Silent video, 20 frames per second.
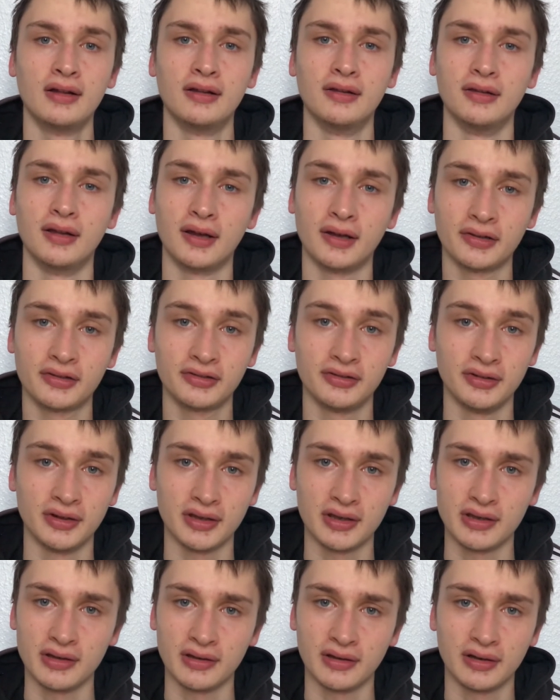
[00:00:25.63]
last
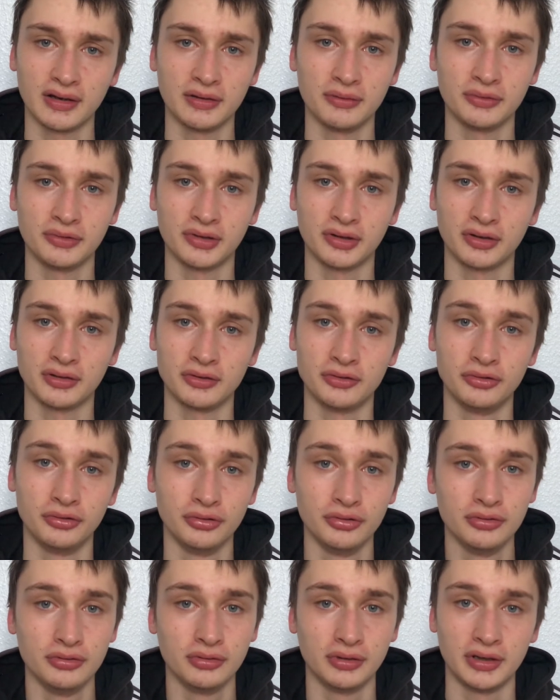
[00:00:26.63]
night. And it was a
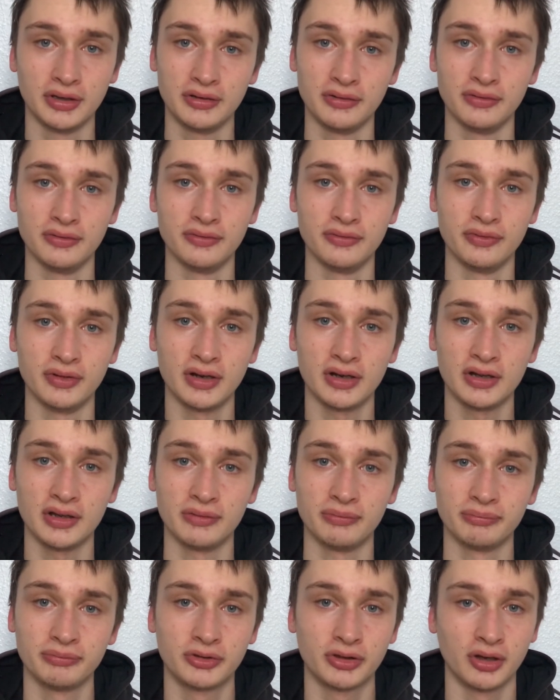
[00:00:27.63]
grueling,
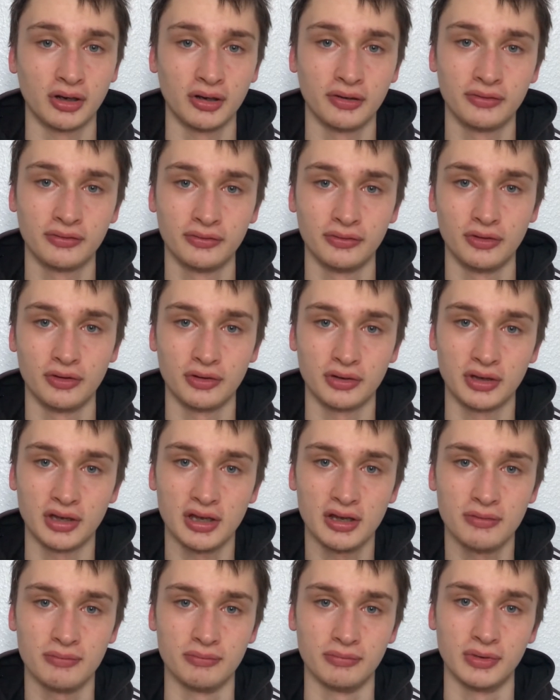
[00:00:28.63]
very tough fought
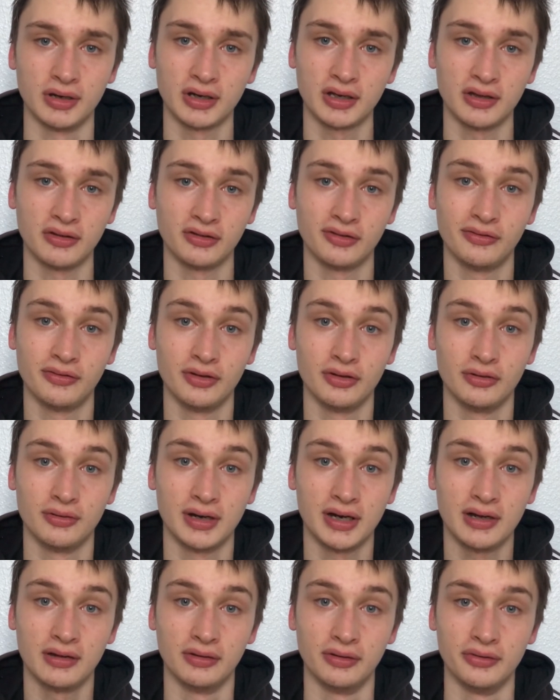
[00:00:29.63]
game against the Faroe
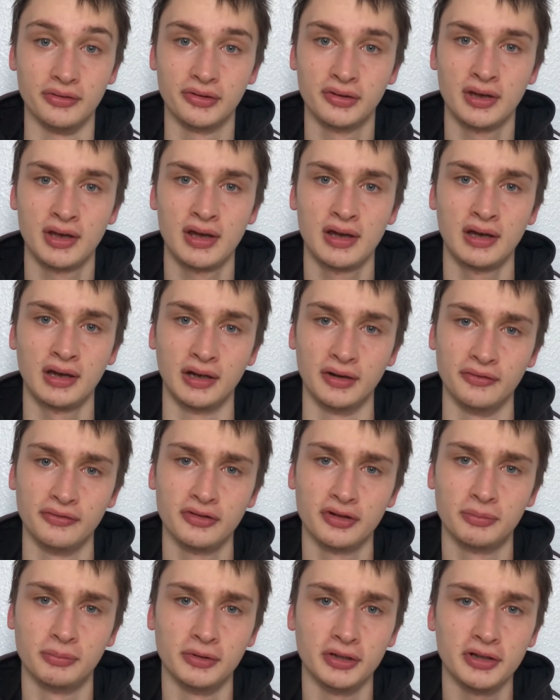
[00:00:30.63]
Islands, and
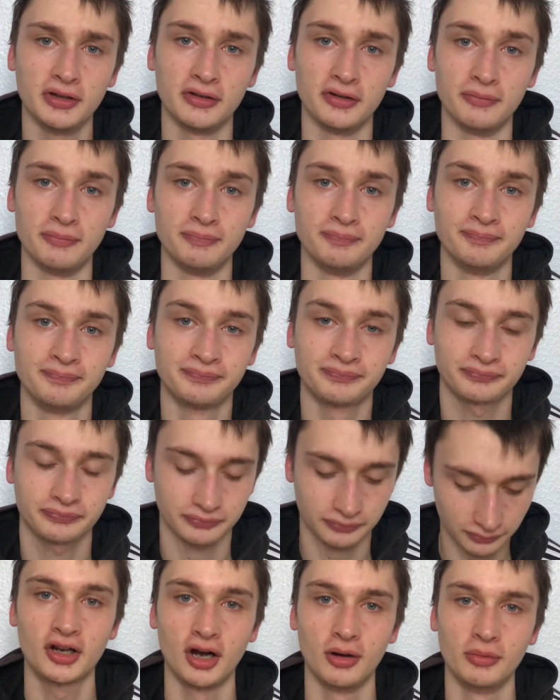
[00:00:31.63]
fair play to them.
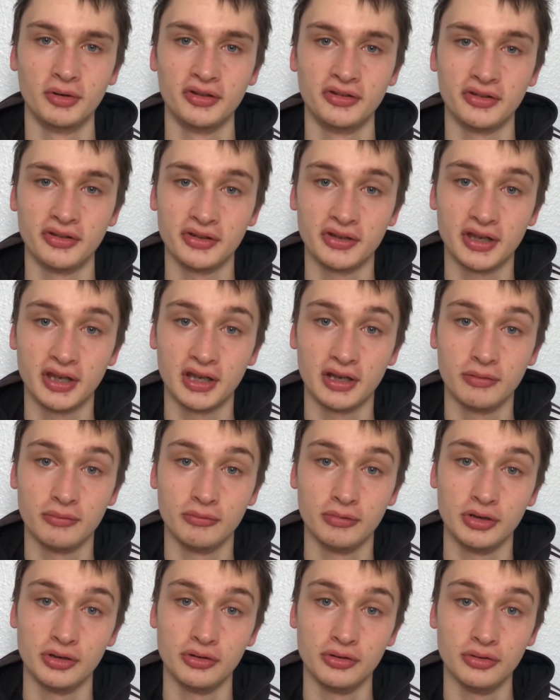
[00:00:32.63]
Coming into the game,
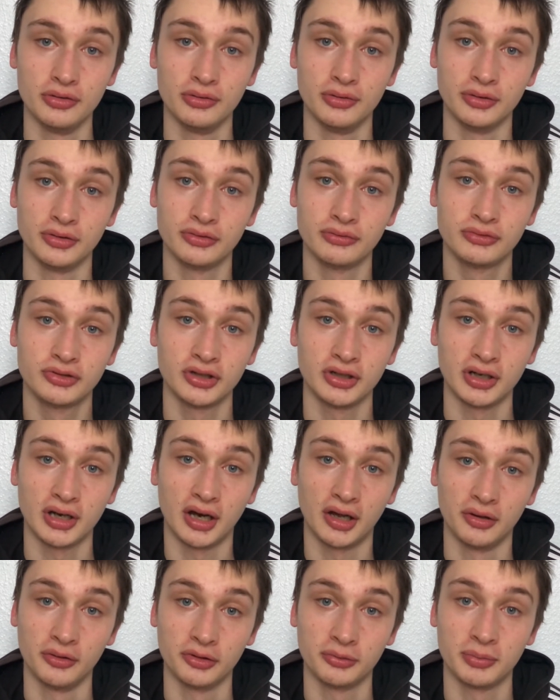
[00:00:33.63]
we knew that Che
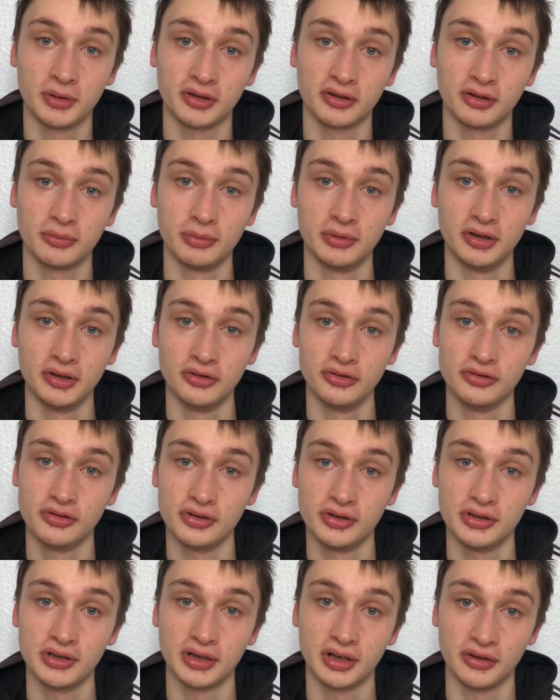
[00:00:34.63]
Adams picked up an
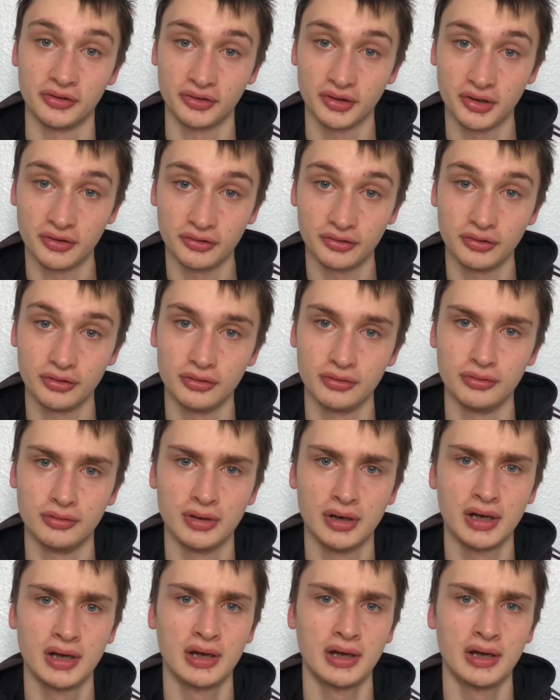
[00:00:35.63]
injury against Israel